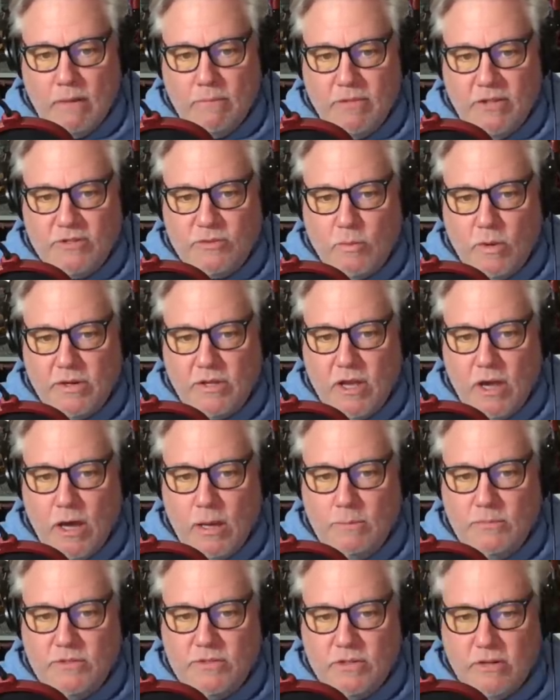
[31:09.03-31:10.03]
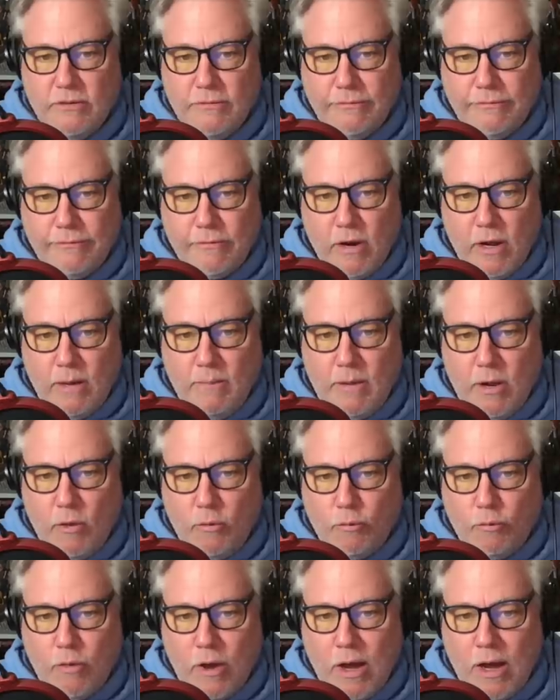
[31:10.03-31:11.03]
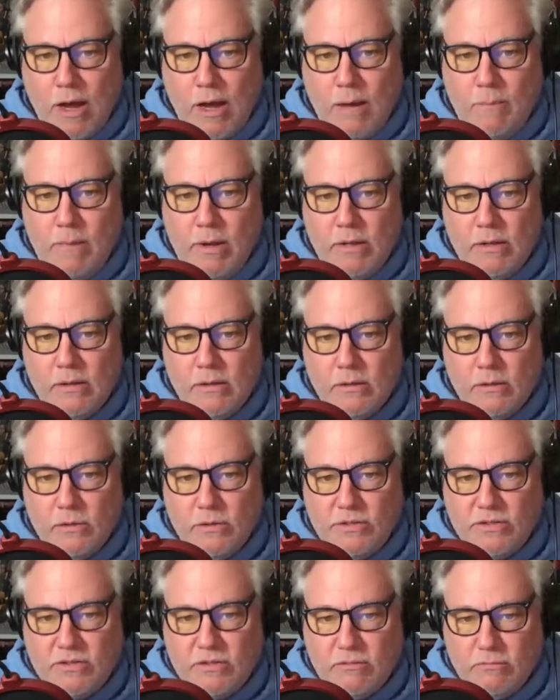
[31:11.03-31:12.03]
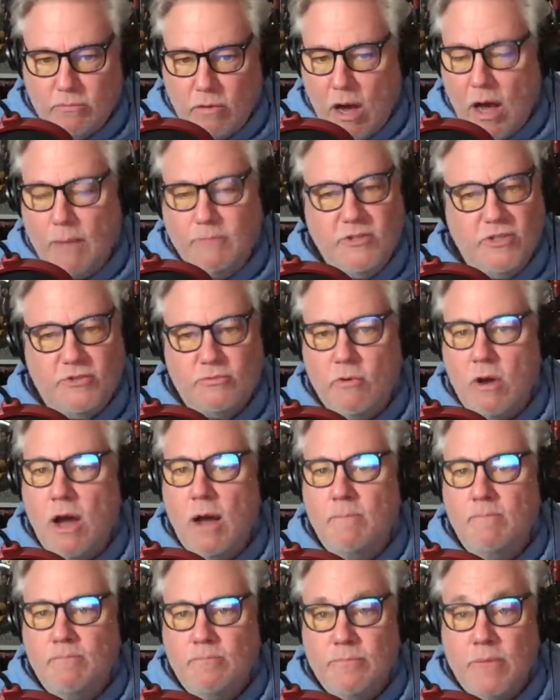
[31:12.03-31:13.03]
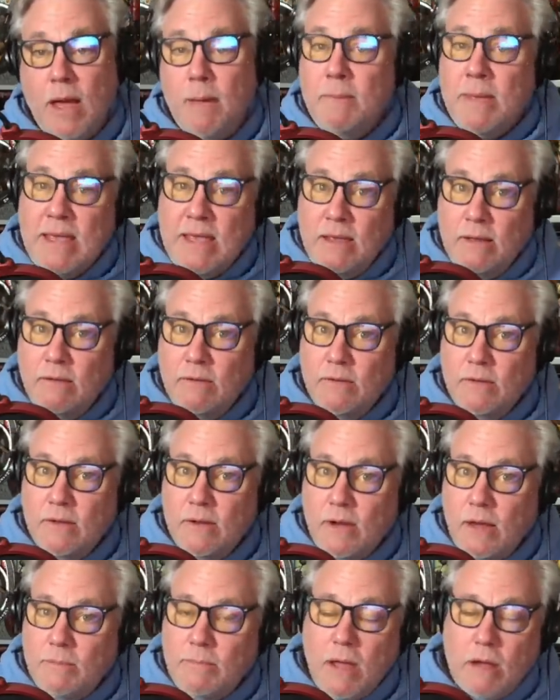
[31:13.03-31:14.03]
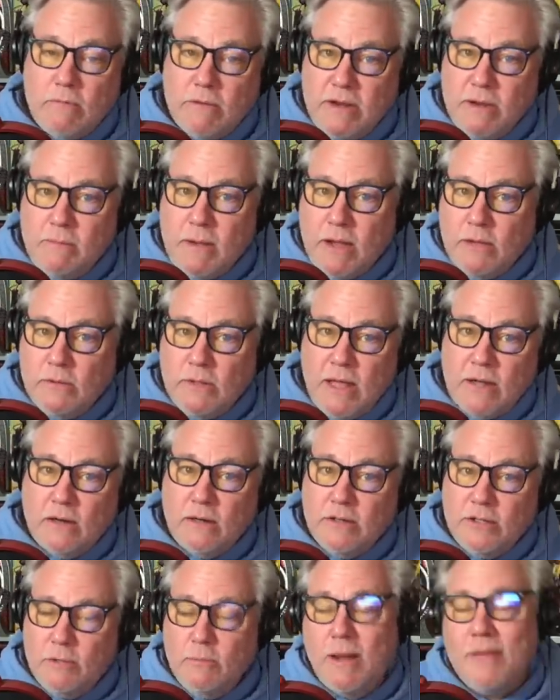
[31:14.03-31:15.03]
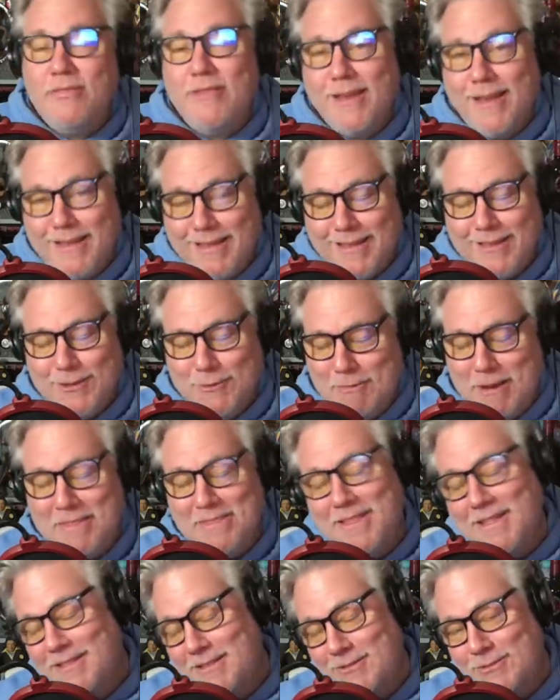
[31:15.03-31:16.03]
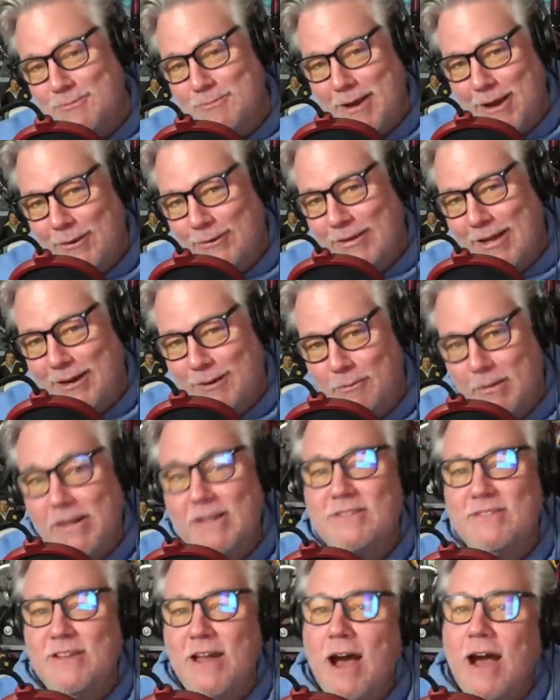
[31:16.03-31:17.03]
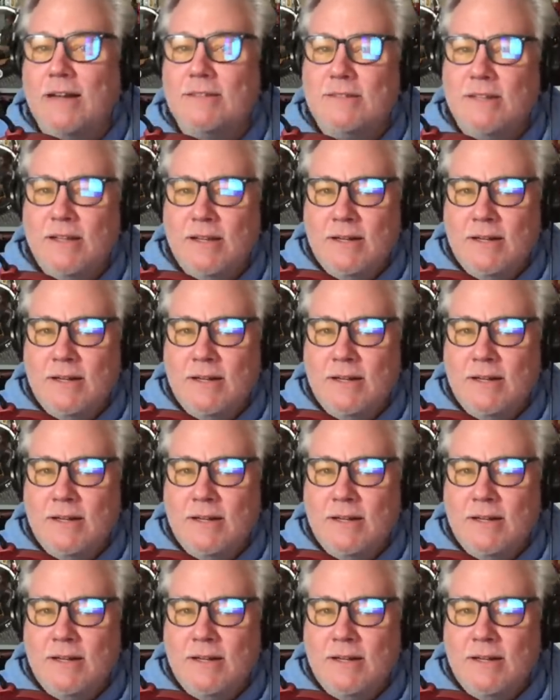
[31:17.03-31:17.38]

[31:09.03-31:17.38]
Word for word: This one comes from Rob, who's Rob, just Rob, not me. I'm not reading my own letter. You might think this is my own letter, but it's not.